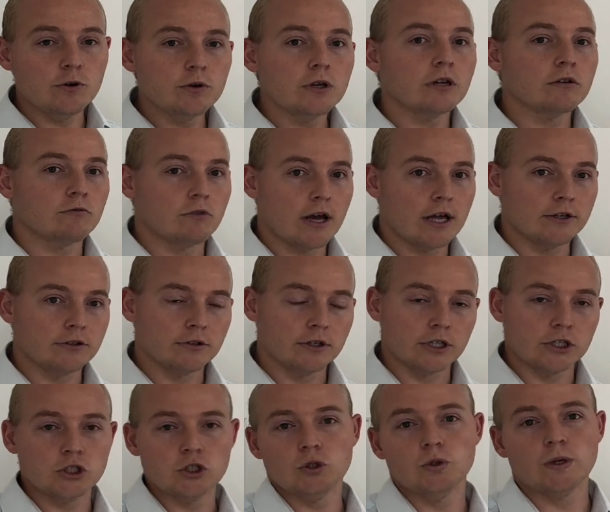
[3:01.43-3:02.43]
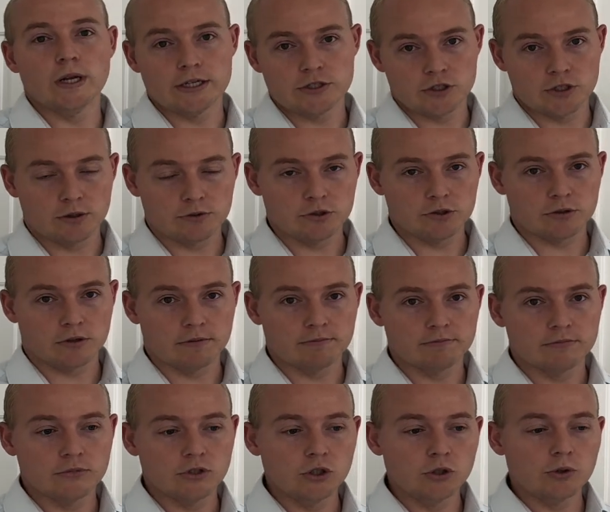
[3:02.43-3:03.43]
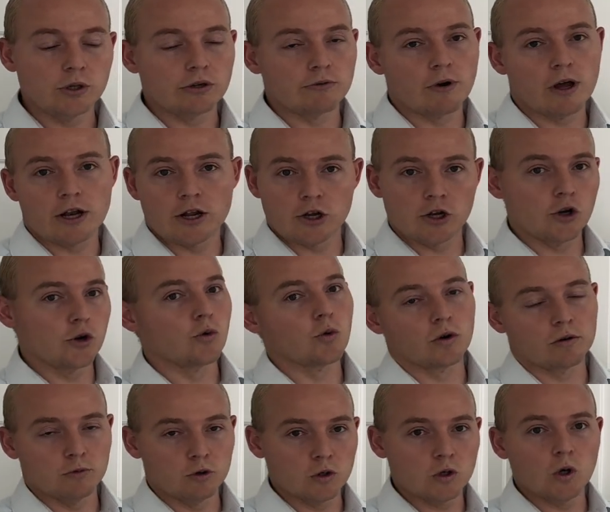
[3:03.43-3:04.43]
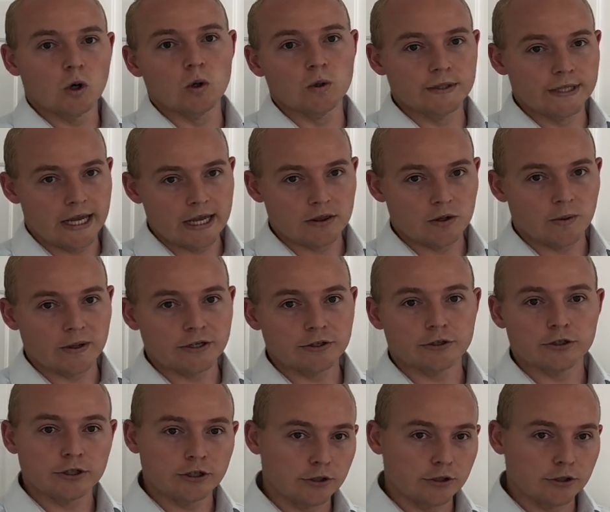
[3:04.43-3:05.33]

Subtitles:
can run during a 2-day snowstorm, you can run on a normal cold day in the winter.